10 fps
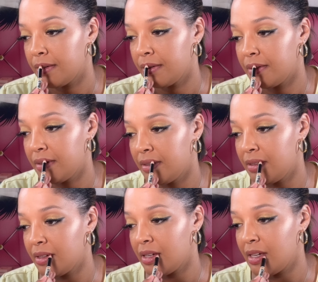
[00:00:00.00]
Oh
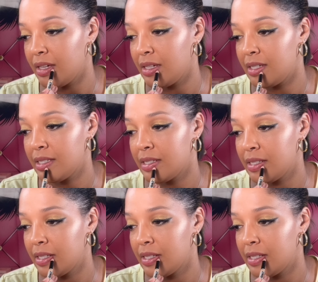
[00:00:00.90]
no, guys.